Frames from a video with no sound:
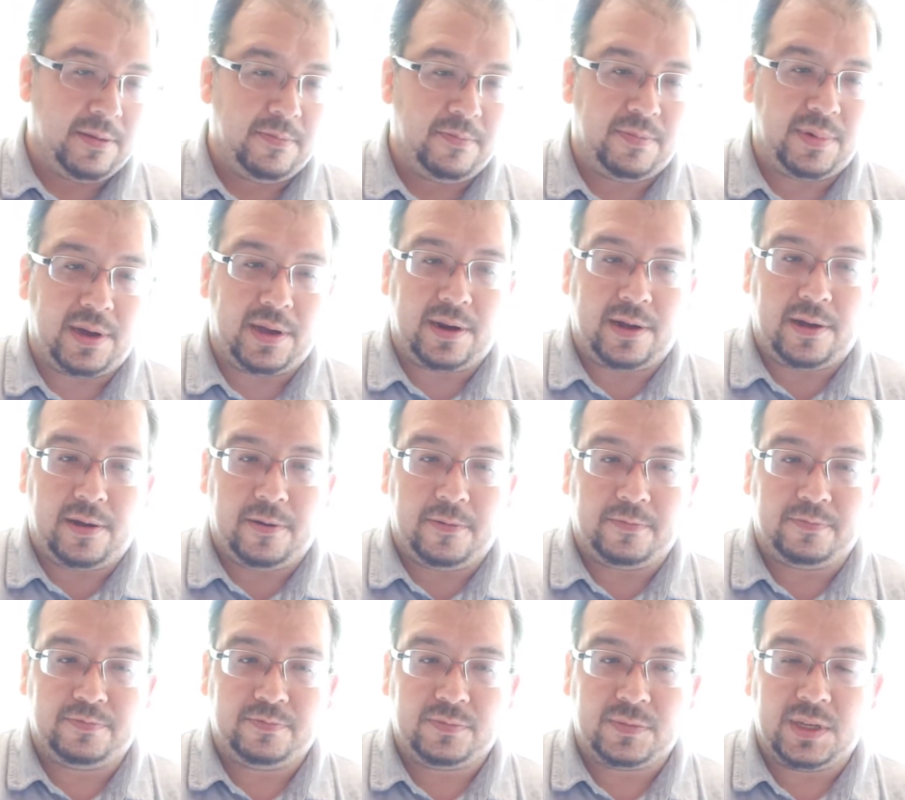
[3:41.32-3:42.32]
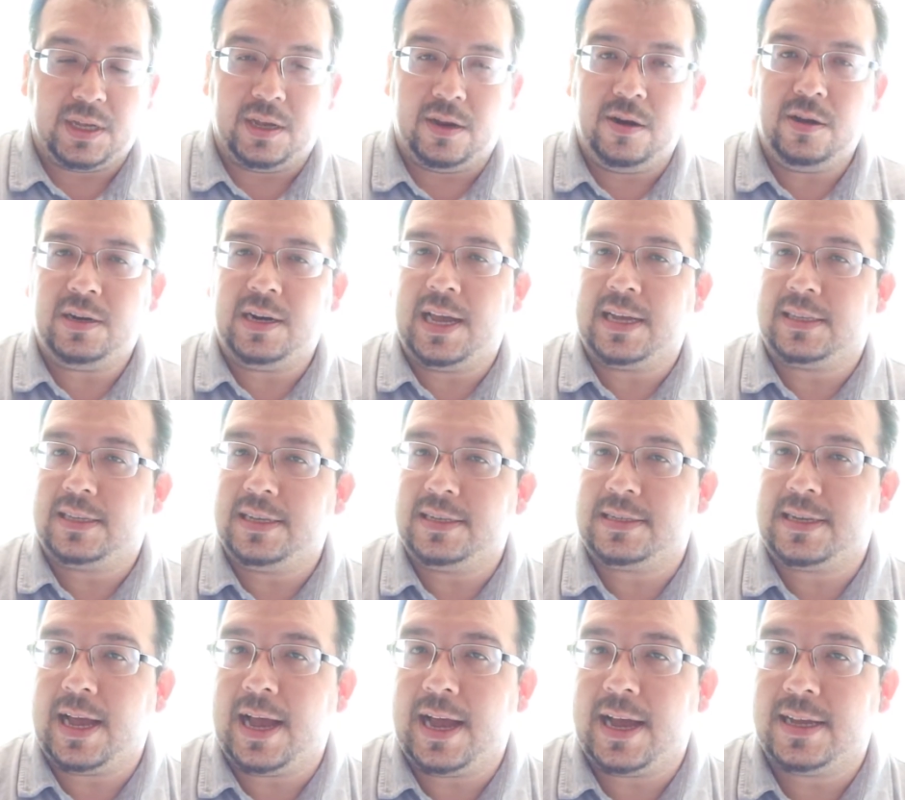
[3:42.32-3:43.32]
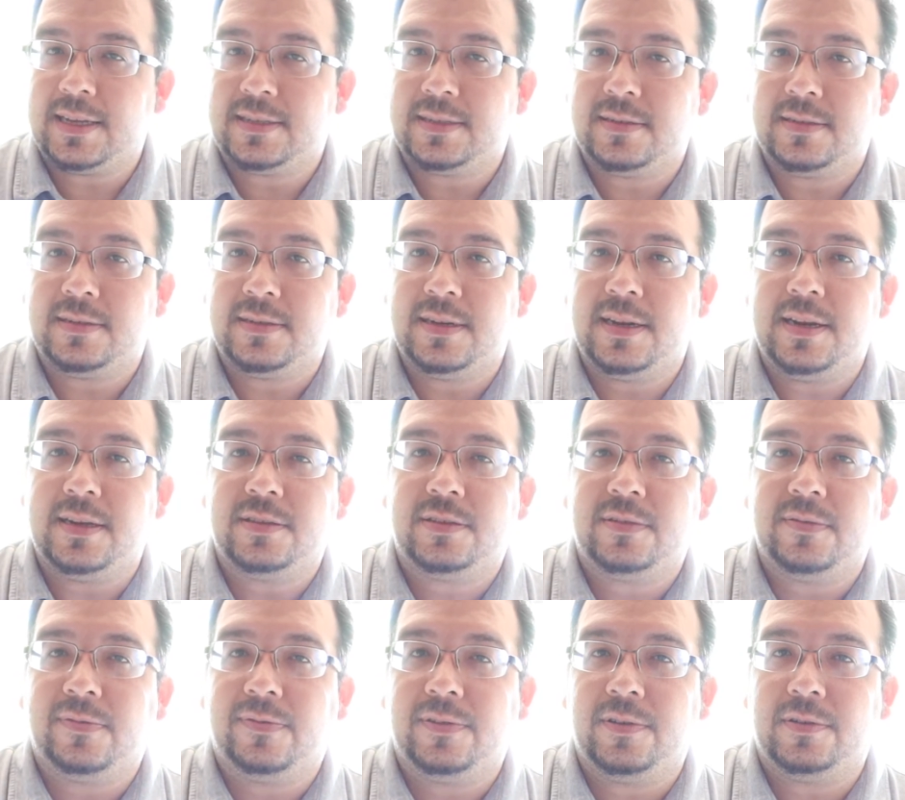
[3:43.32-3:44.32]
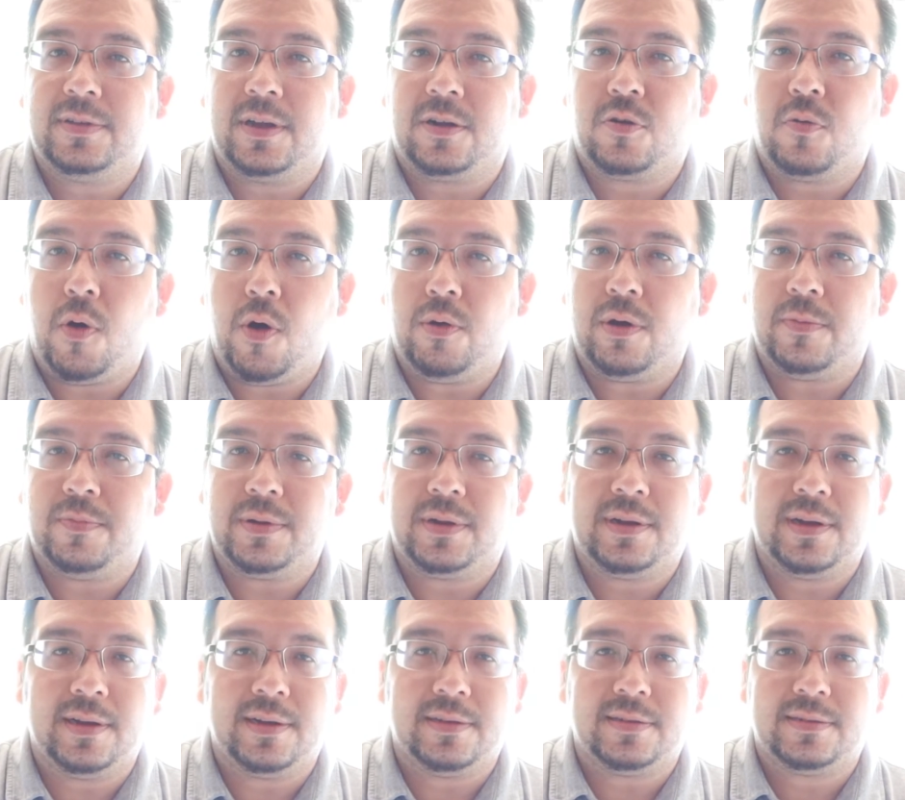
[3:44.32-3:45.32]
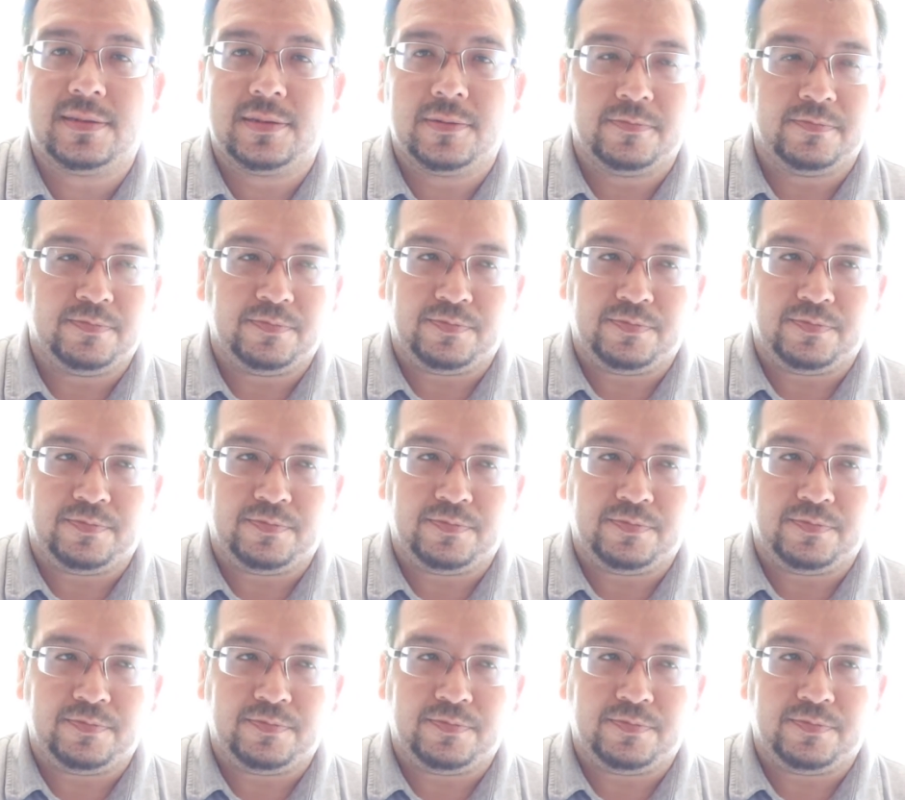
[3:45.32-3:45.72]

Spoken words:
But it looked like these guys needed to fill their quota, because